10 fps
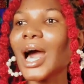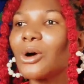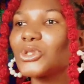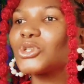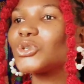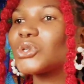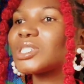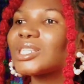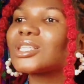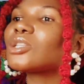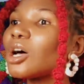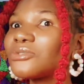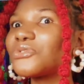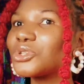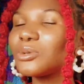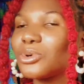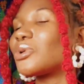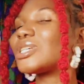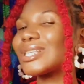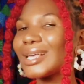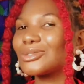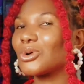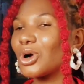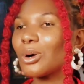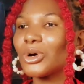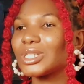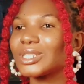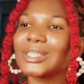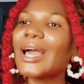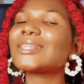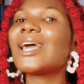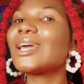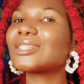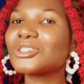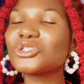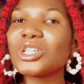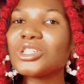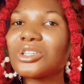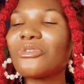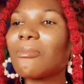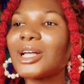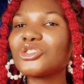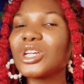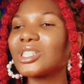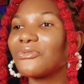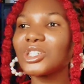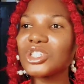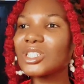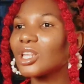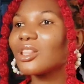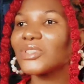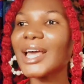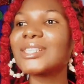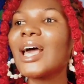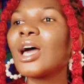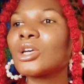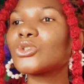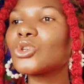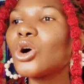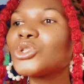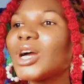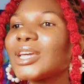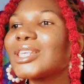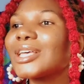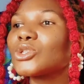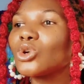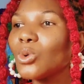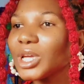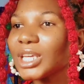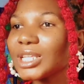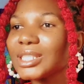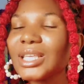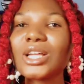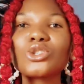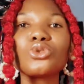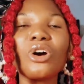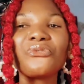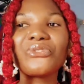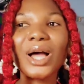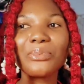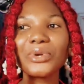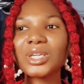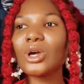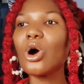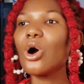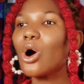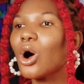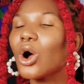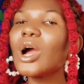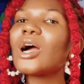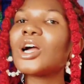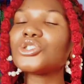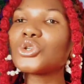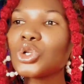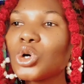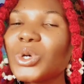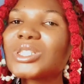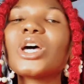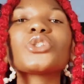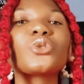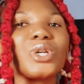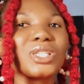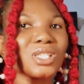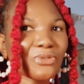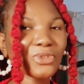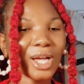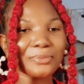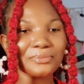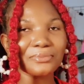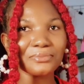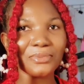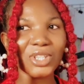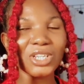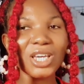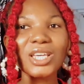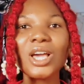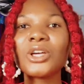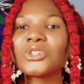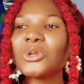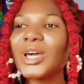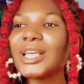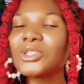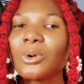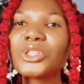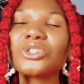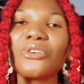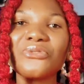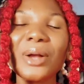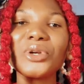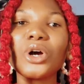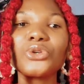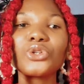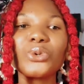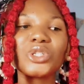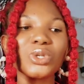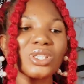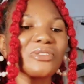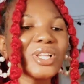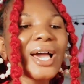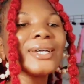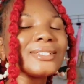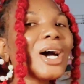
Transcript: How to use this is non-fusible, it has no gum on its side, it is usually used for mattress and furniture and all of that. So you either sew it to your fabric or you glue it to a stiffener. Okay, so you either sew it to your fabric or you glue it to a stiffener.